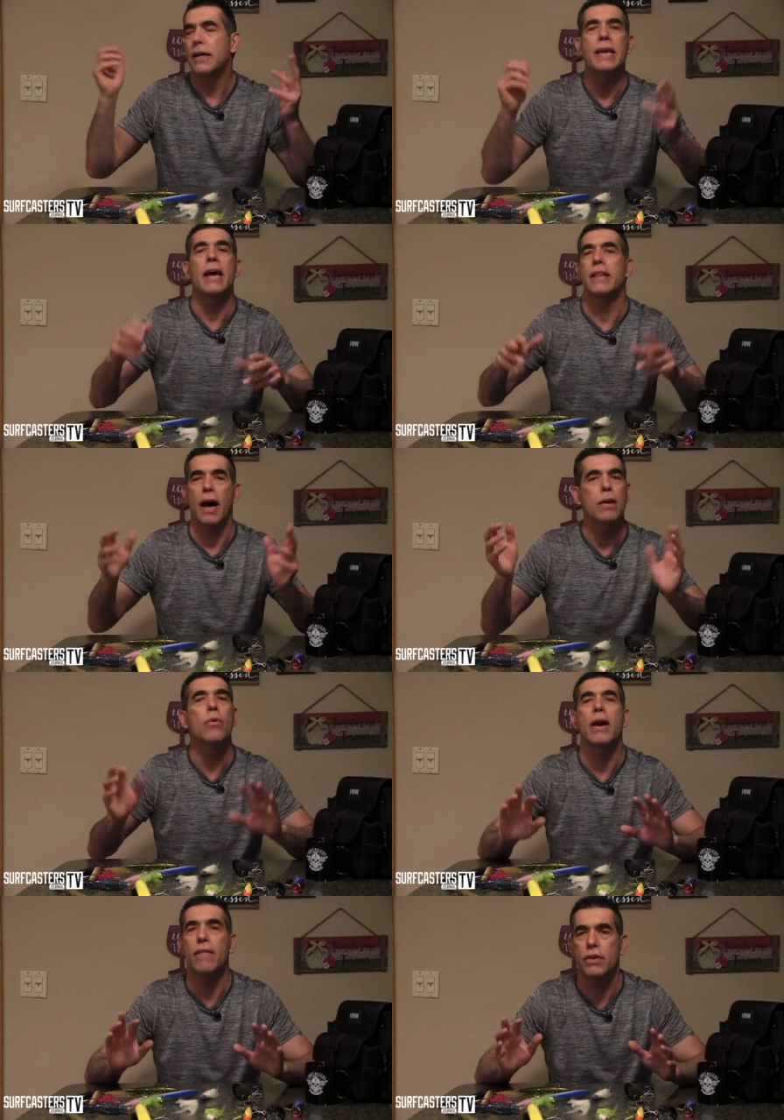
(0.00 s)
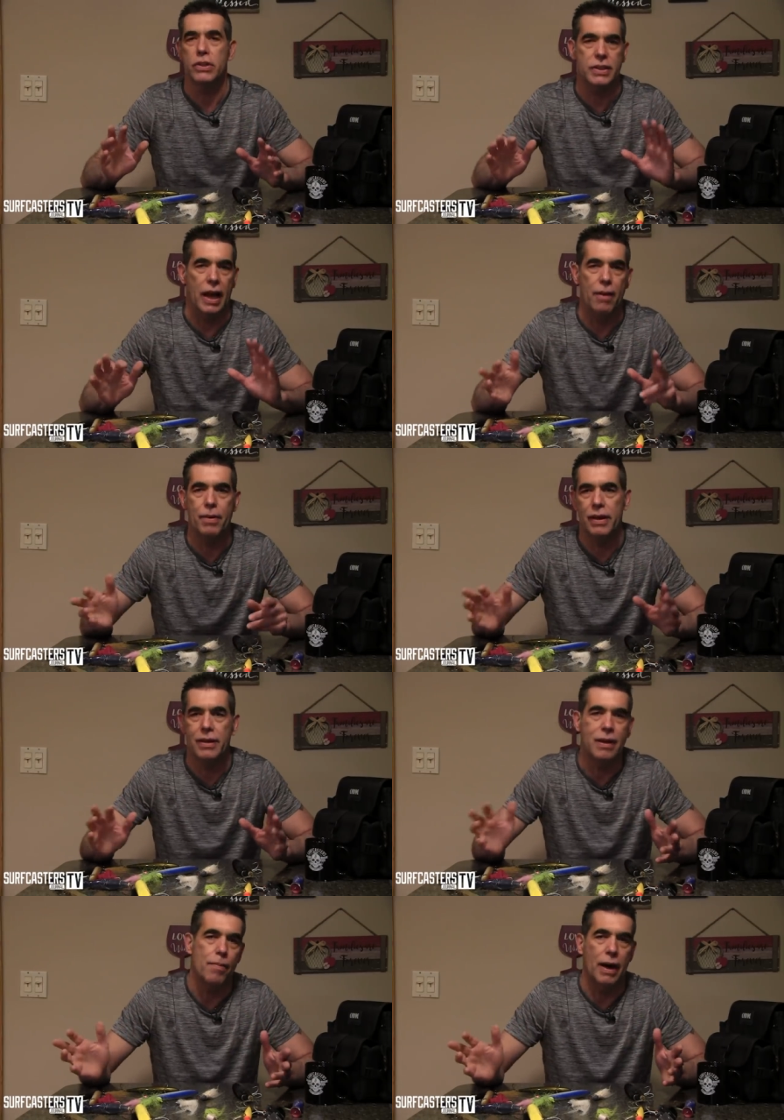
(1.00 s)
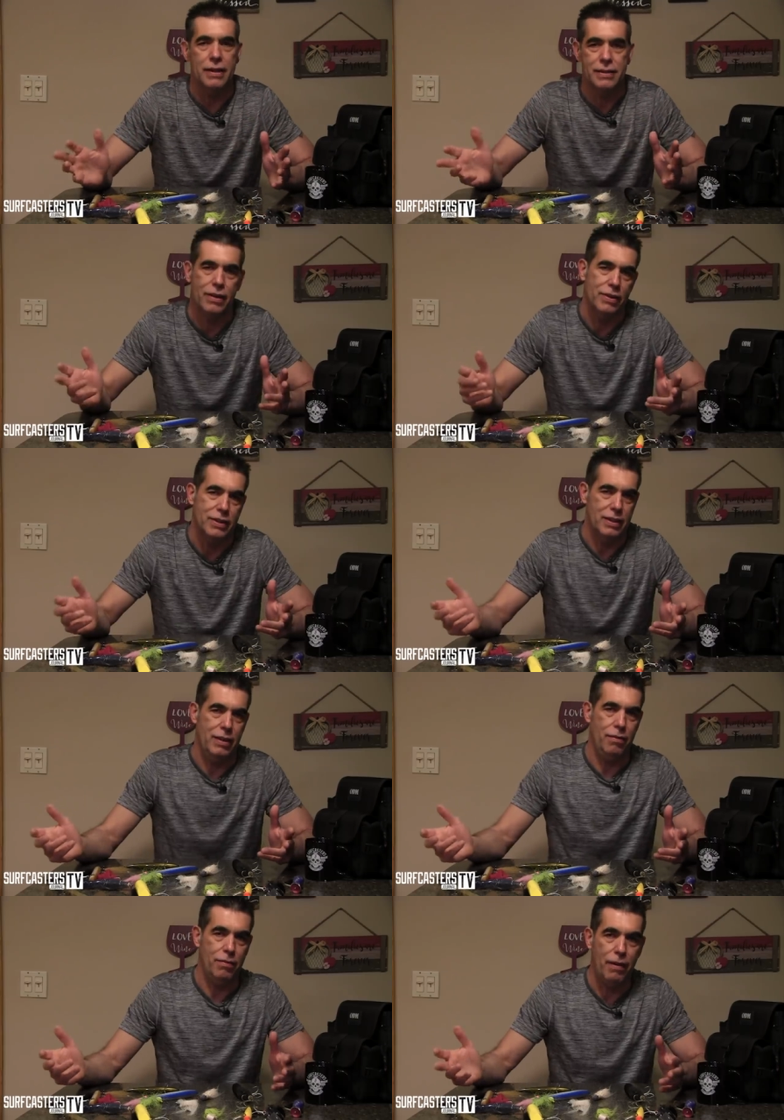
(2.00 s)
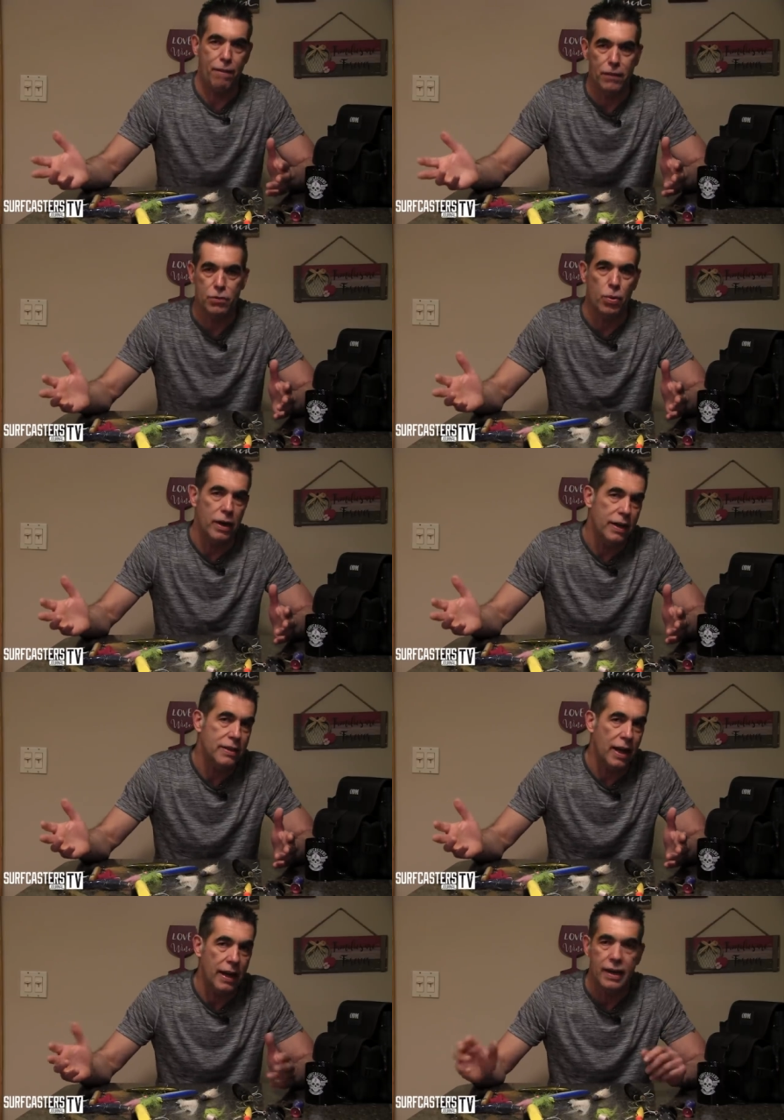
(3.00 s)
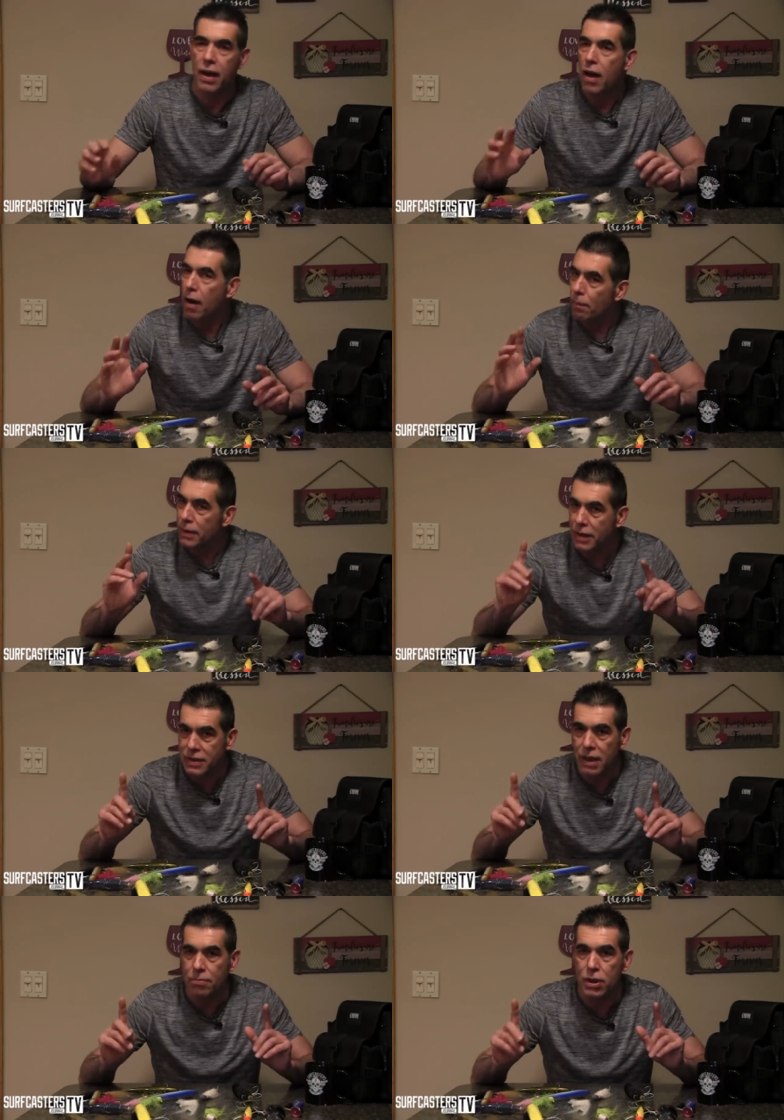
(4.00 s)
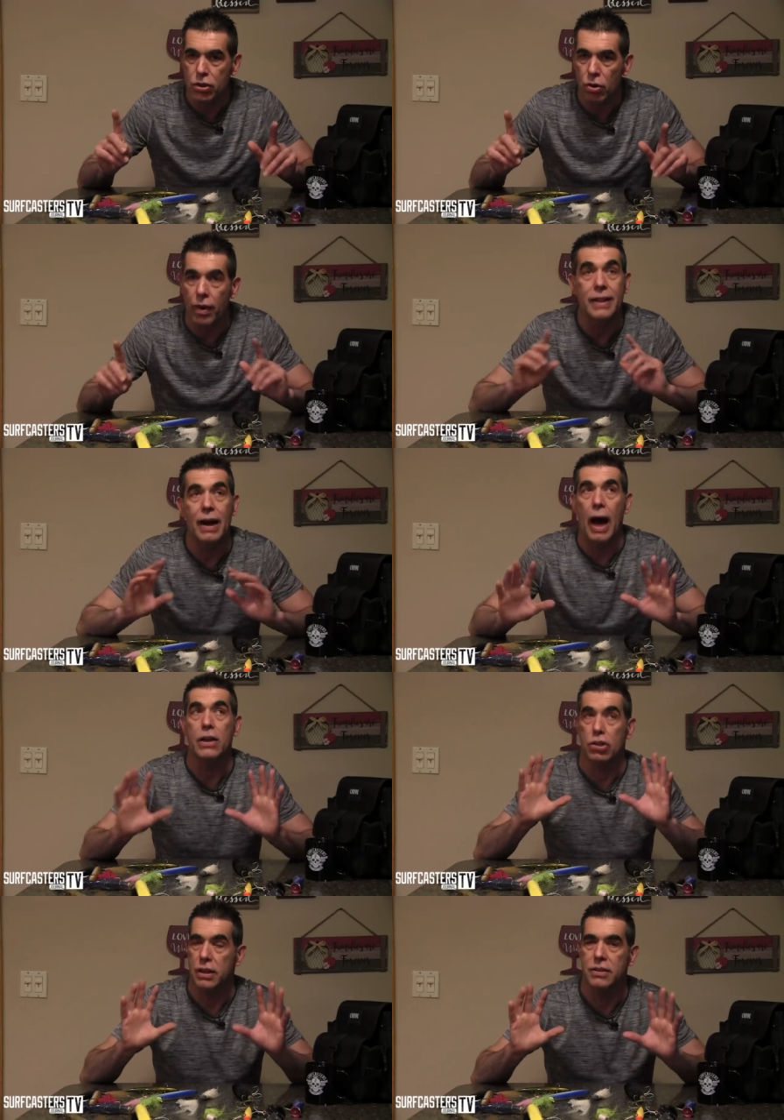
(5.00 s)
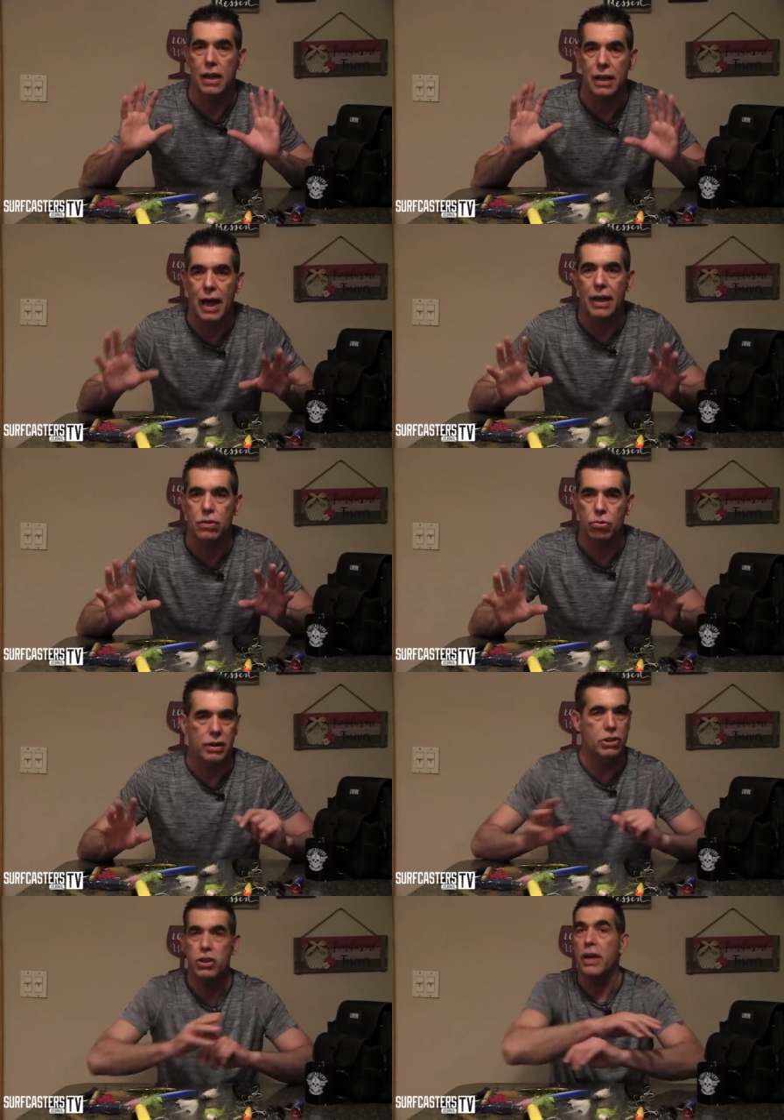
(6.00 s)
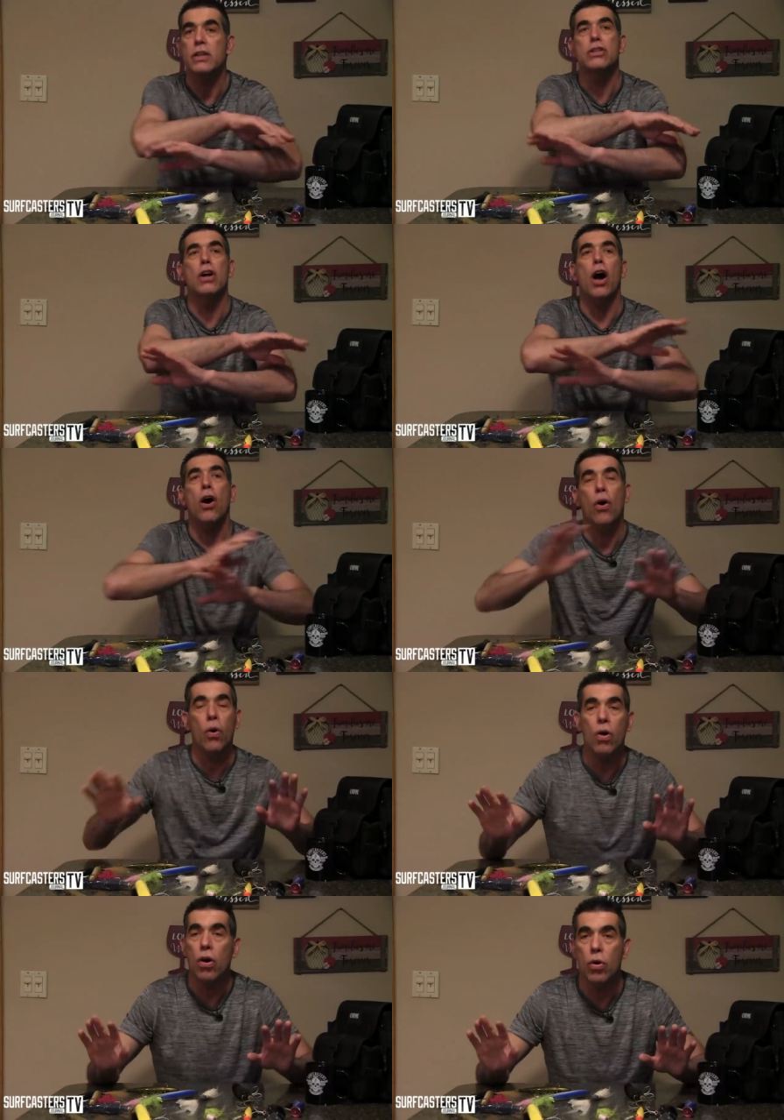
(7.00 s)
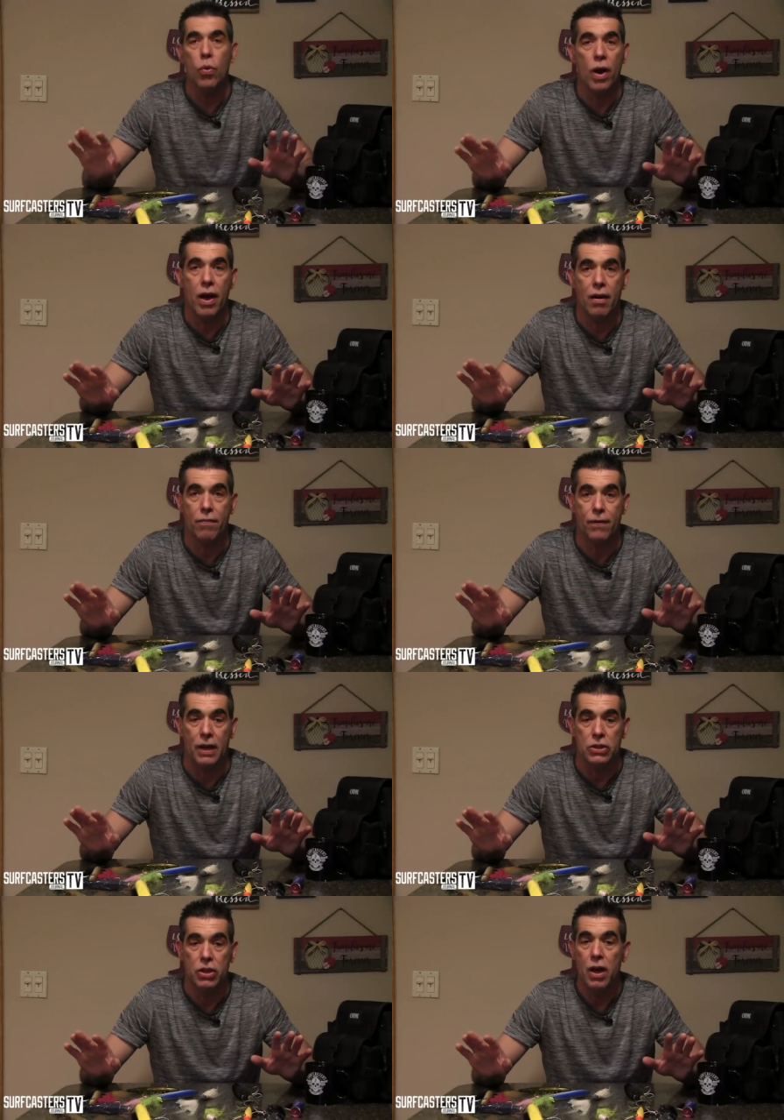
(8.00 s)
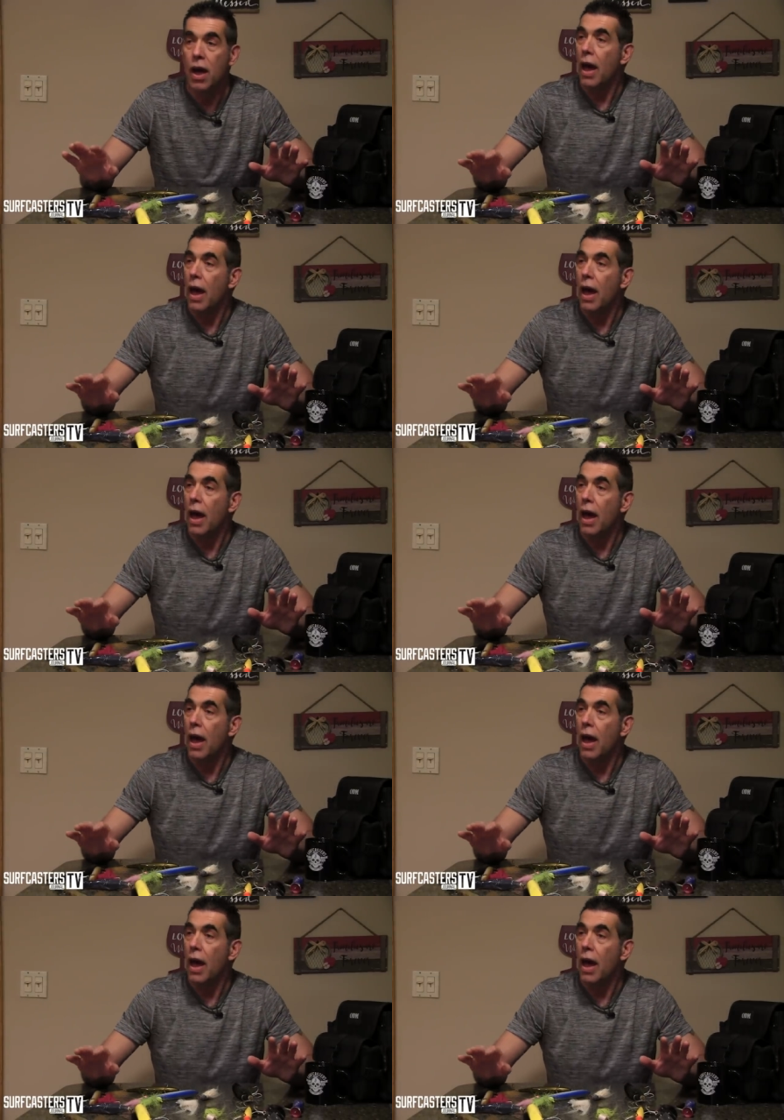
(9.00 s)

yeah, Donnie, whatever you say. I mean, come on, seriously. If their fish want to eat, they eat. But there's something to it. And there, actually, there's a lot to it. It changed the whole way I fish.